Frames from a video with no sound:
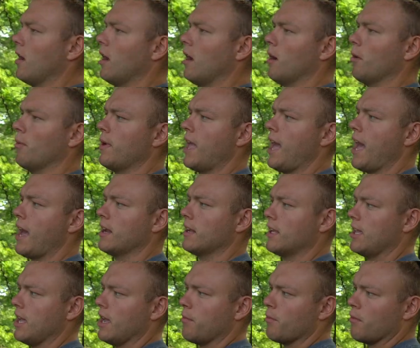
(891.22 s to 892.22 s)
Uh, we had a
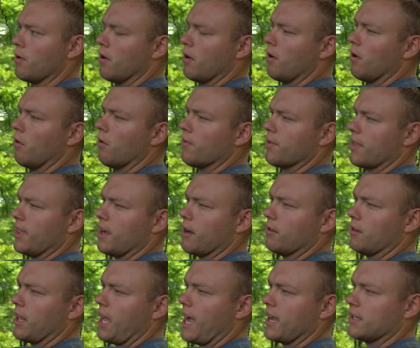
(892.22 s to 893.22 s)
camera over
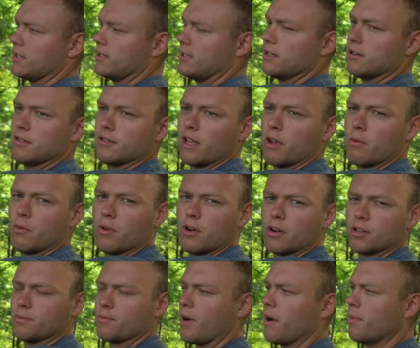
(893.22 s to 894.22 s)
there last year that
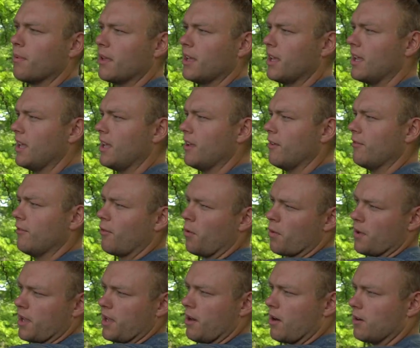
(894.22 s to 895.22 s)
worked probably
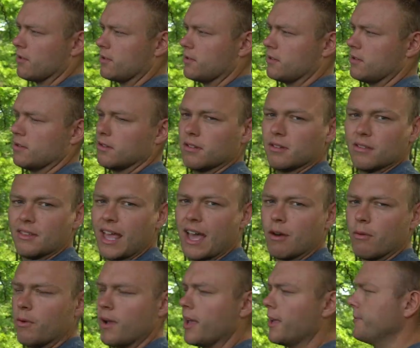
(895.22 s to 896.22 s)
40 yards
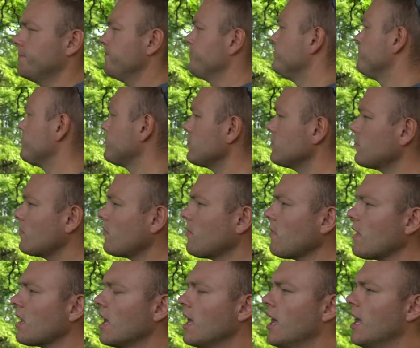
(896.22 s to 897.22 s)
that way.
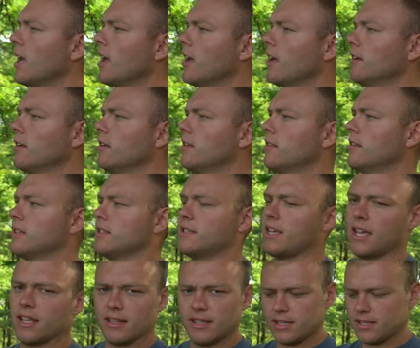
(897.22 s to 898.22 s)
And the
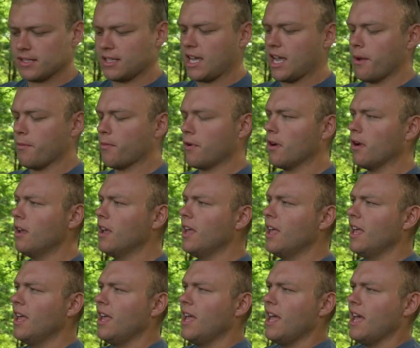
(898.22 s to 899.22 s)
sec this camera
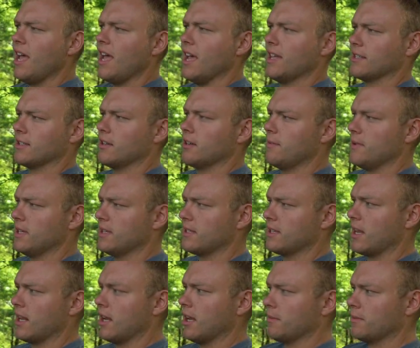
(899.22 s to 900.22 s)
is going to be
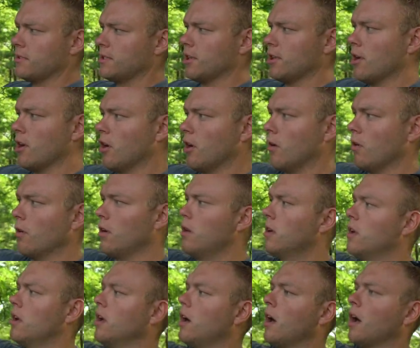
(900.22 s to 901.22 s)
set up to go
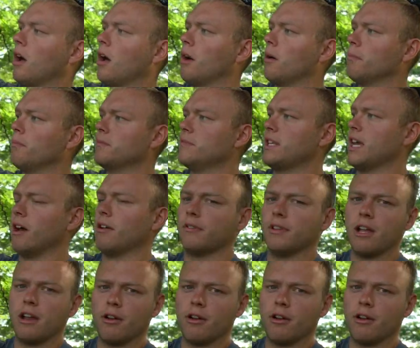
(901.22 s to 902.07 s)
um, down